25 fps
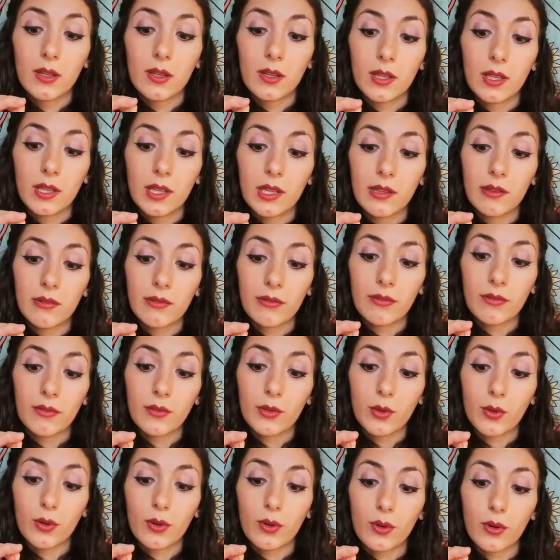if
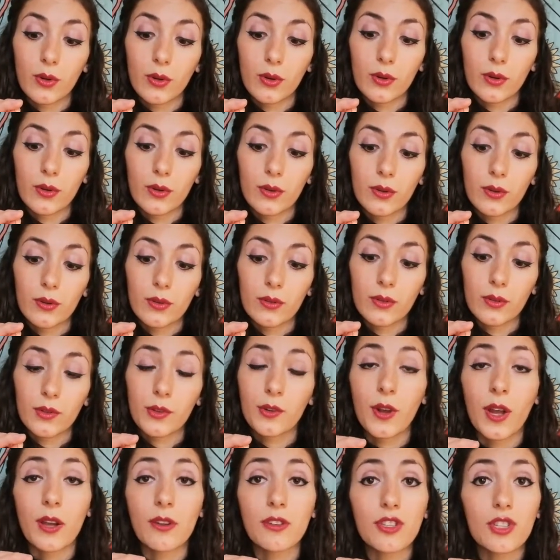your
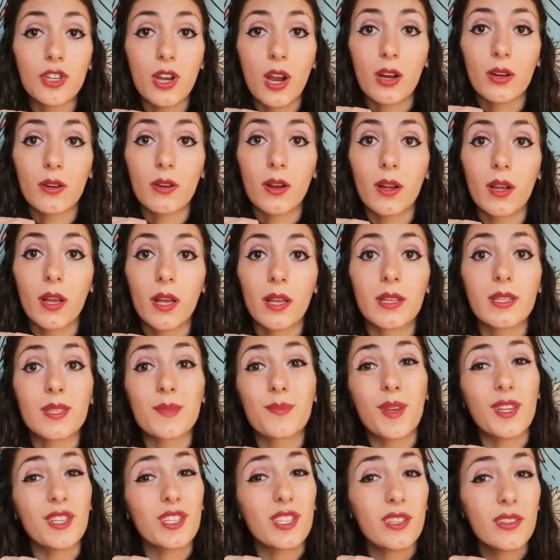crown chakra, and
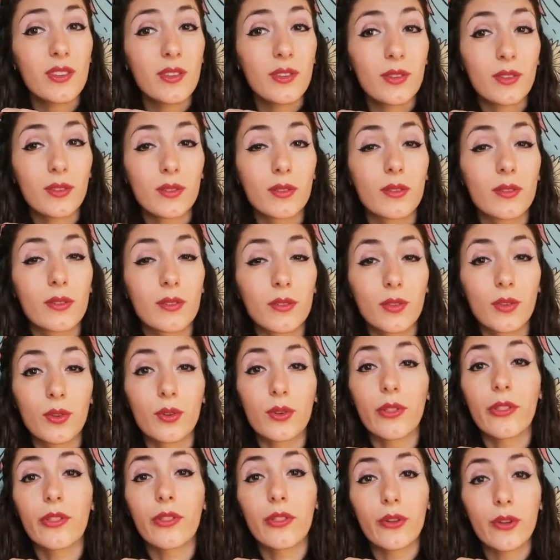especially your
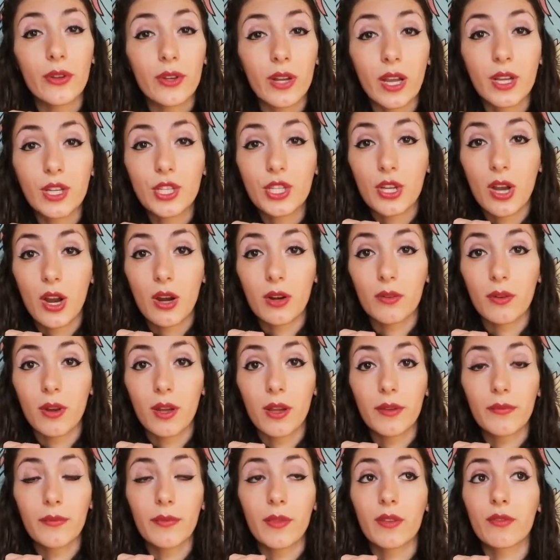third eye
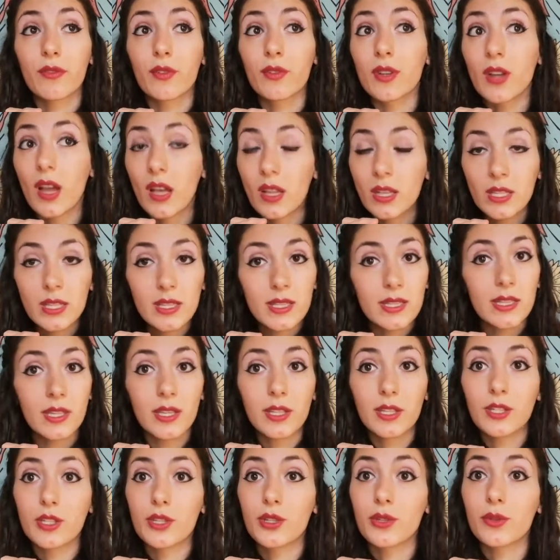chakra, if you're not
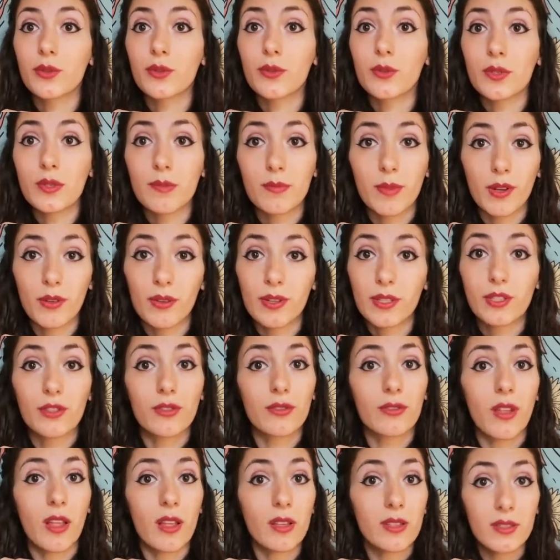listening to spirit,
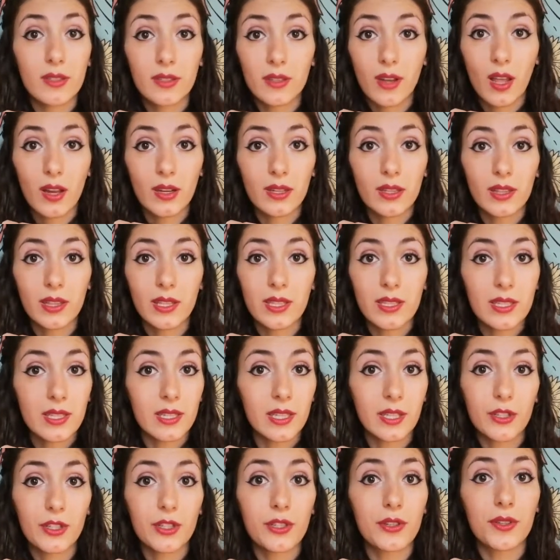you're not
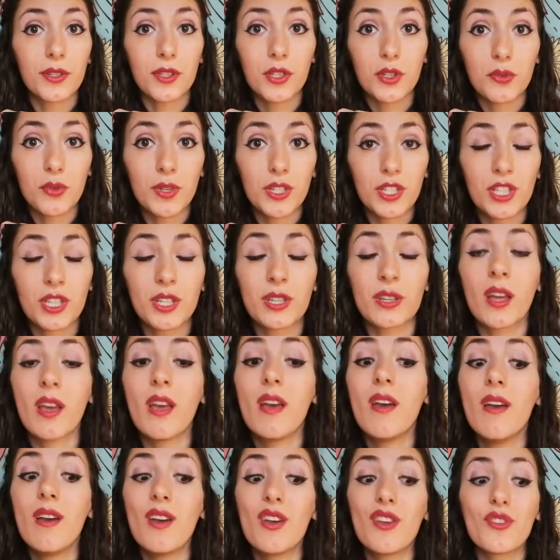listening to your intuition,
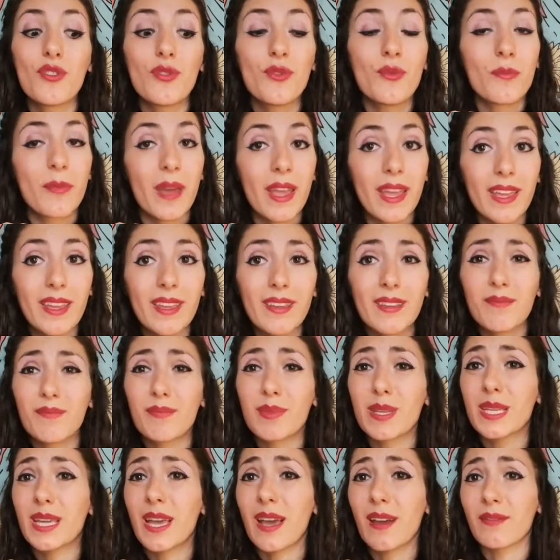you may
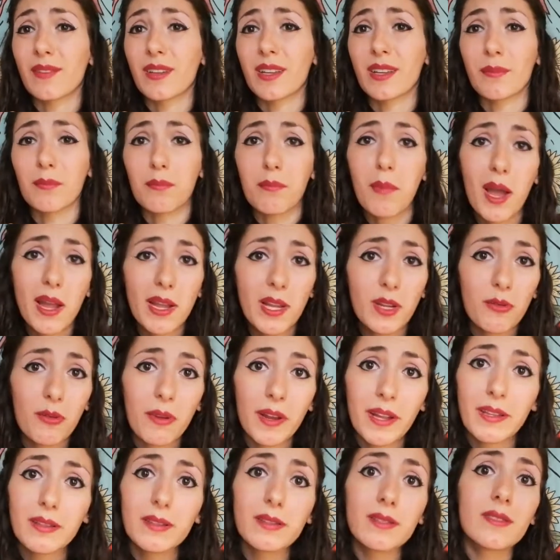be having
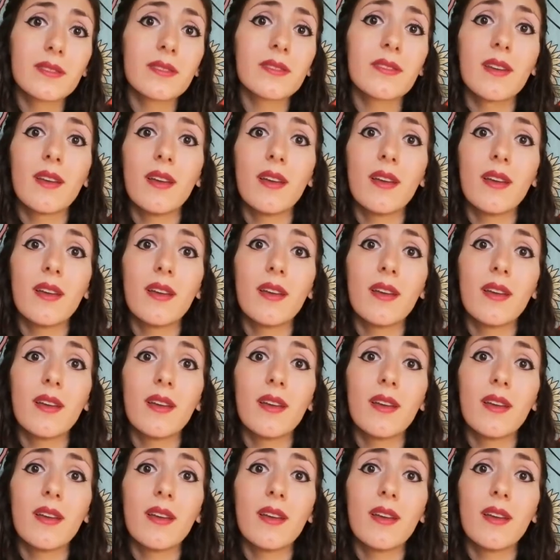migraines,